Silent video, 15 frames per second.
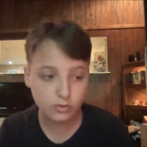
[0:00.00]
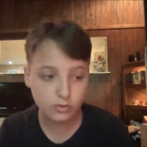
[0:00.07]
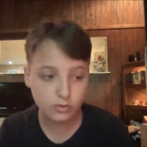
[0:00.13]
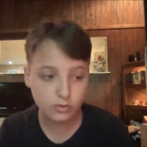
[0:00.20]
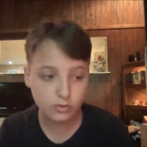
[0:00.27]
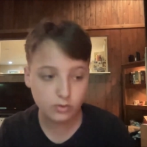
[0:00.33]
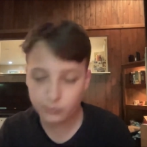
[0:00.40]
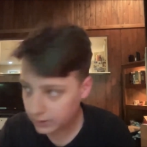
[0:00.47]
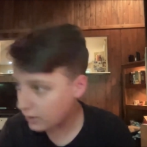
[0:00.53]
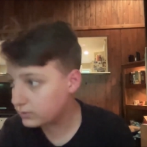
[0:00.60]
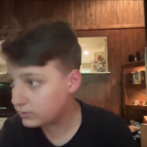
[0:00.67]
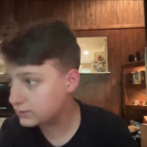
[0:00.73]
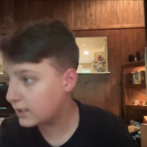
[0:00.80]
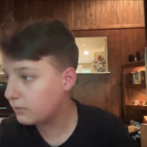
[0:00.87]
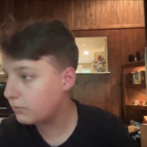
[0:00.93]
So
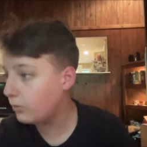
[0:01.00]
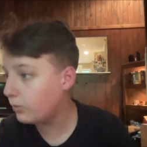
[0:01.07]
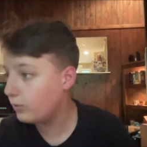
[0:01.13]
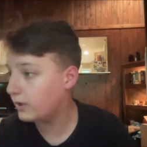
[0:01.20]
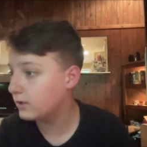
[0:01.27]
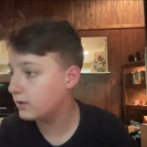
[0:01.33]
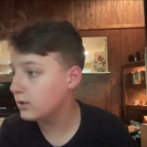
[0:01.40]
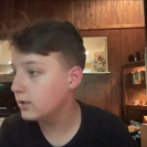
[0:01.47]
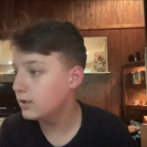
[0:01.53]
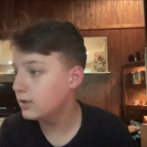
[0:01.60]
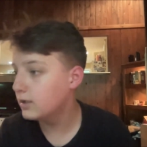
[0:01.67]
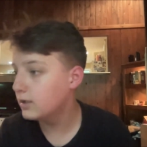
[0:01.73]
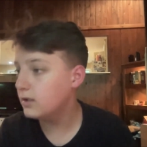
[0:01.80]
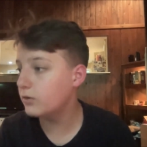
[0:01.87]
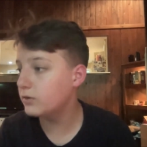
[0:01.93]
the whole entire
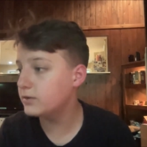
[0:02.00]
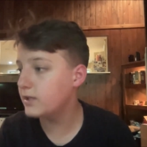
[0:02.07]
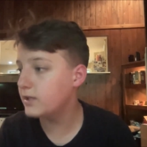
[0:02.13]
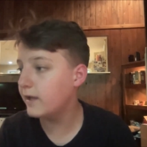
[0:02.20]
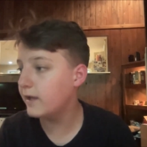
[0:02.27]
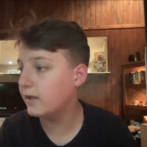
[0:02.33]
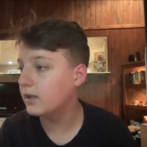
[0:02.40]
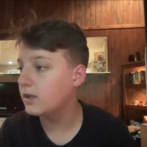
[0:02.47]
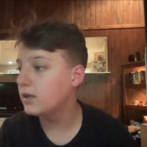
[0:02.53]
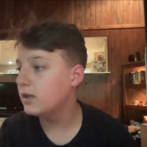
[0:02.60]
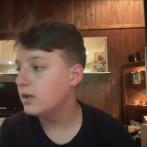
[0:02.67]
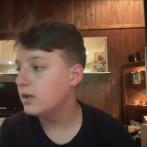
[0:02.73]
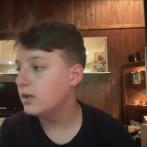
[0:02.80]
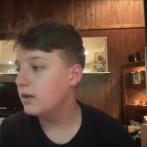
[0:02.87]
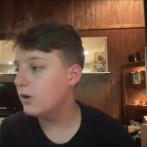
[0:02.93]
morning they were
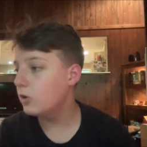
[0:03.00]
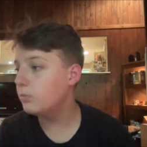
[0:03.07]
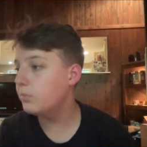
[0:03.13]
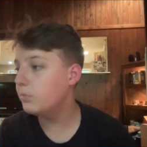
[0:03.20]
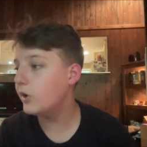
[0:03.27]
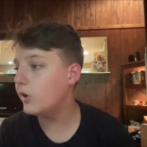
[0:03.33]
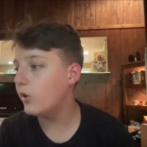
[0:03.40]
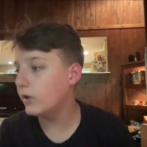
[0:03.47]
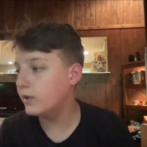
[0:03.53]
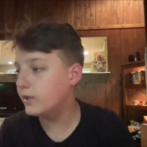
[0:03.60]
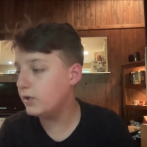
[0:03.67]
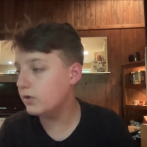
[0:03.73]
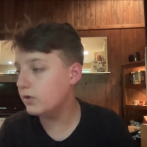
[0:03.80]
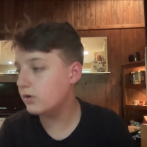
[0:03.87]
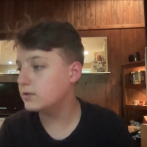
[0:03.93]
saying, "Oh
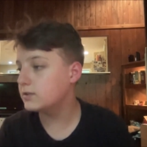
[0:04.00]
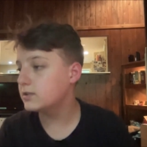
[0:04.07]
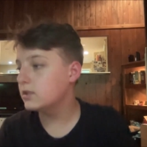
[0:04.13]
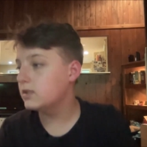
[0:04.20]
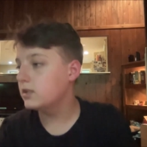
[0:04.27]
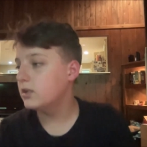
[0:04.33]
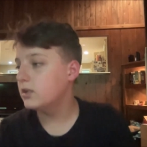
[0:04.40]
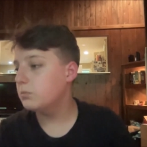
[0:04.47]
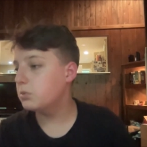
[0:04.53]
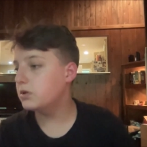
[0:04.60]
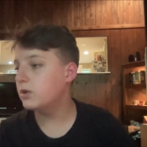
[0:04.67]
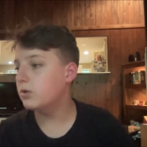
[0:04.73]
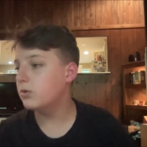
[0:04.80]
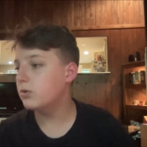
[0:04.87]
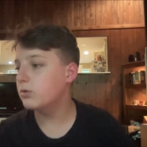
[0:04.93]
Baal, hear us,"
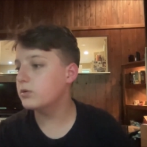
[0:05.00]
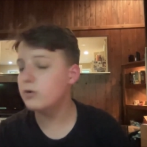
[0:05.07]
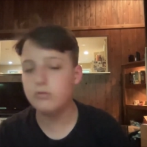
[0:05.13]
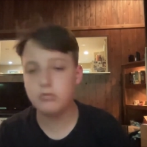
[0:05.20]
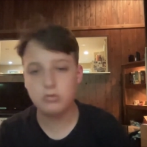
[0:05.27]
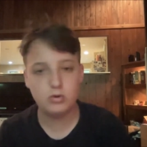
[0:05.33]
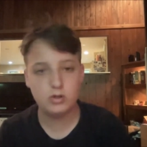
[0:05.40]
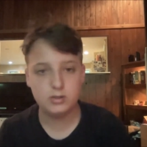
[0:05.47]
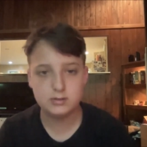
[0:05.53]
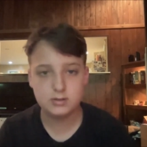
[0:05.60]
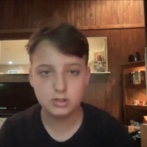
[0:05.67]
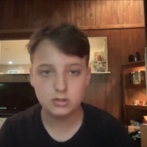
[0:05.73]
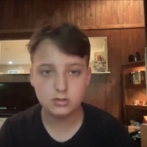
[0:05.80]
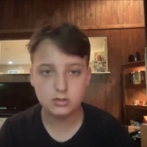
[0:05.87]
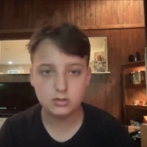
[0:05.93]
but there was no
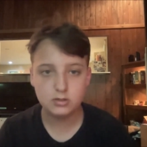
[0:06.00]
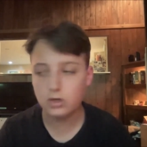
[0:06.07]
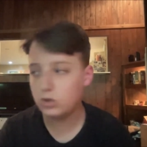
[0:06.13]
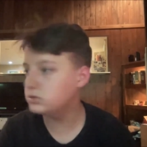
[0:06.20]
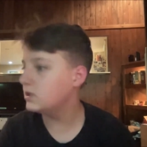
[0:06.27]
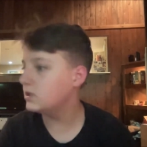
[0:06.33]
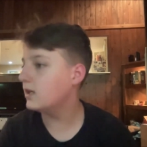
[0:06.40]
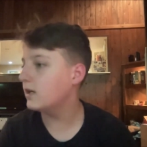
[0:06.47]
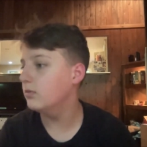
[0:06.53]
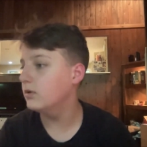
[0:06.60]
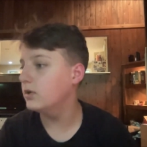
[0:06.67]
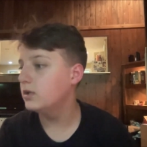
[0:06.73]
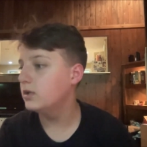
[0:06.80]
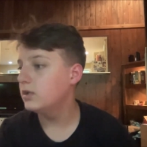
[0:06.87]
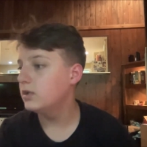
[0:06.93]
voice the whole
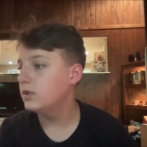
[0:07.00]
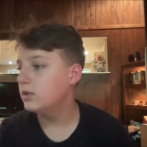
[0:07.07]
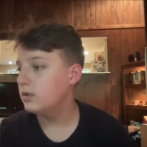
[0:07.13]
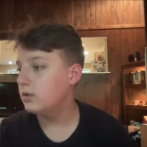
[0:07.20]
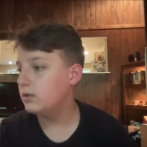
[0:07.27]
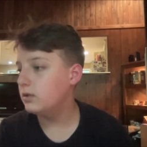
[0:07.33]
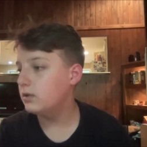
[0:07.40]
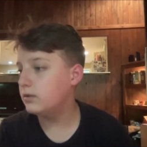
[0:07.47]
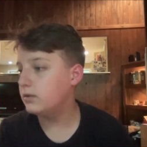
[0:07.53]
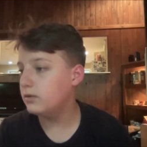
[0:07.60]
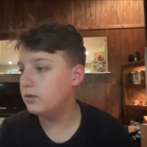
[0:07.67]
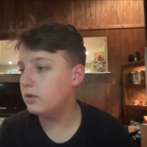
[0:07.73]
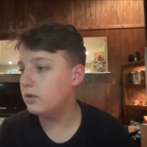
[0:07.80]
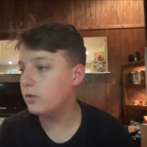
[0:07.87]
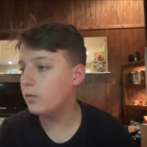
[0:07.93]
time.
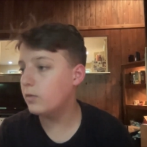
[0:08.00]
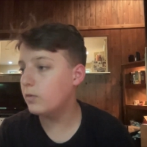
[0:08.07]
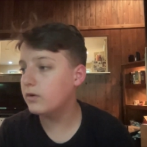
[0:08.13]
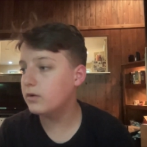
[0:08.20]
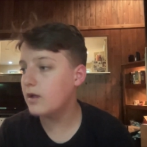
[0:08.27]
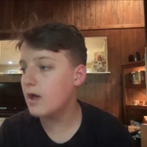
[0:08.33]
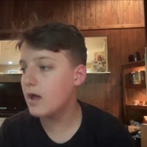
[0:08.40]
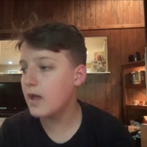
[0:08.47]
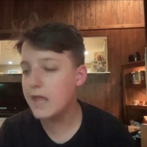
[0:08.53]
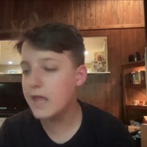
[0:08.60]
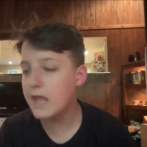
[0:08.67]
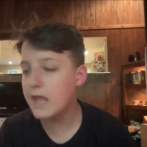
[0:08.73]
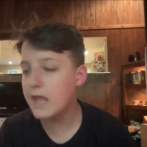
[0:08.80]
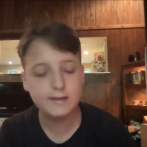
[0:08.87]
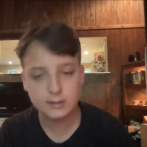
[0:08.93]
There were
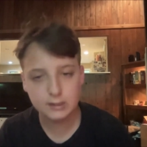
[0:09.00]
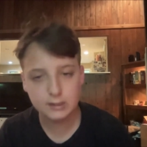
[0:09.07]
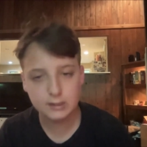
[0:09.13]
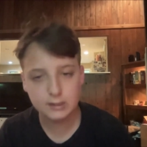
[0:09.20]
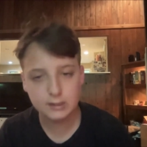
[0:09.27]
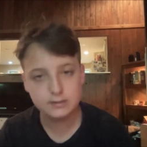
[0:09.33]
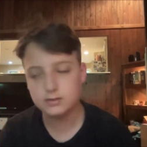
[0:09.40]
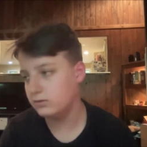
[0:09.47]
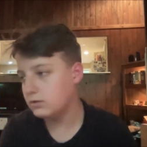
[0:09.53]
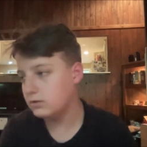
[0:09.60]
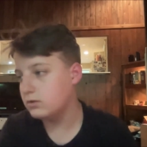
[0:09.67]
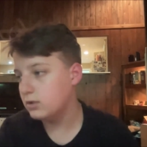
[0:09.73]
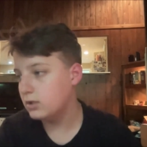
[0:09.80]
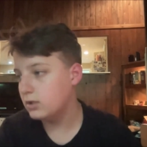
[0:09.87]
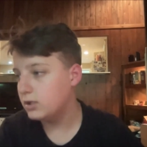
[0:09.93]
not any that
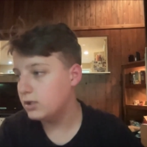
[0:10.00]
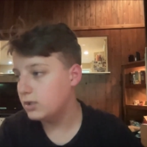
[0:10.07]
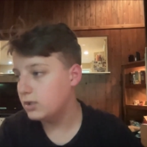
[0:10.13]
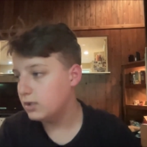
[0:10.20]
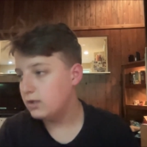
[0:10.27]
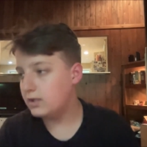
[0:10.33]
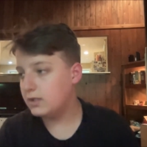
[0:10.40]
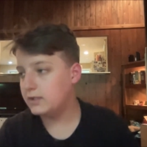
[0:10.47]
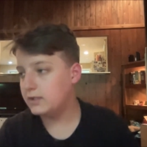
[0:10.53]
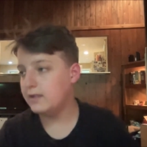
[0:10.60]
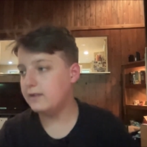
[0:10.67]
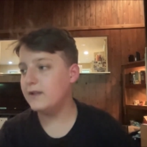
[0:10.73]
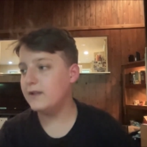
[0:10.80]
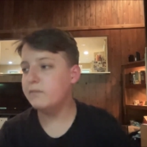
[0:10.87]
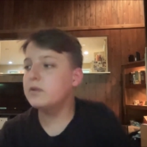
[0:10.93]
answered,
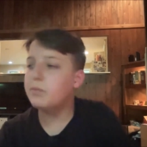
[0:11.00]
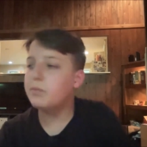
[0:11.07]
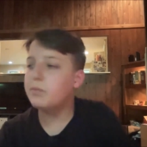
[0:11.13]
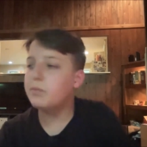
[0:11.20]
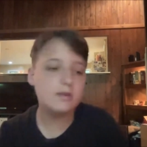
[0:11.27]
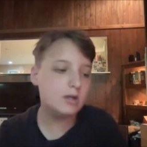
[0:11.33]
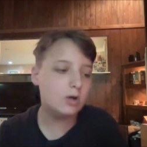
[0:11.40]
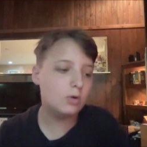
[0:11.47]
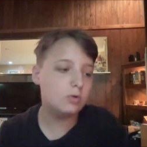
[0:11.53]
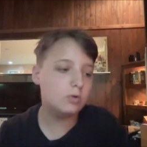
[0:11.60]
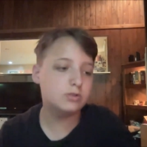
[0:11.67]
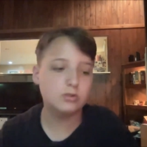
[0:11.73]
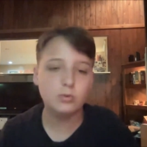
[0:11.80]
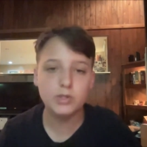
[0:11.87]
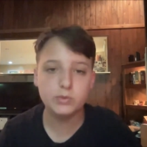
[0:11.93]
and they leaped upon
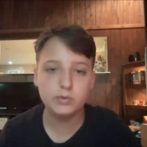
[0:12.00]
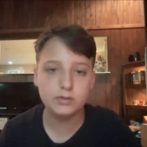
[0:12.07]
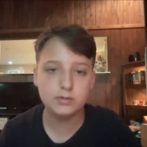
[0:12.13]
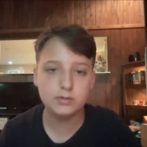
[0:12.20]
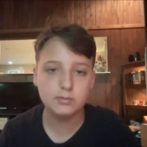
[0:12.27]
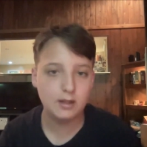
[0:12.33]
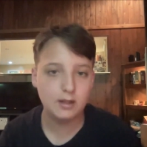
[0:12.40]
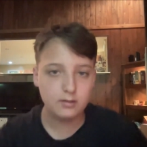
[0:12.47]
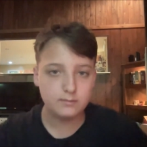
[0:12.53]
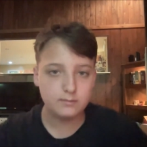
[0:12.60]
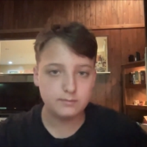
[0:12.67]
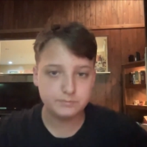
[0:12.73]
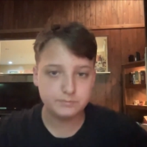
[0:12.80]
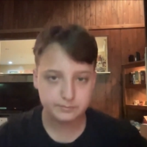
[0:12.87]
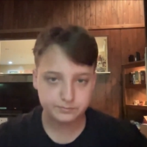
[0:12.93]
the altar which was
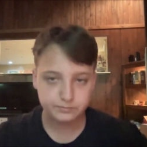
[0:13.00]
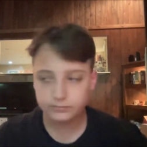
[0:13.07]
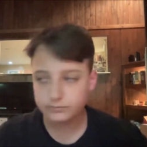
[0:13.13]
made.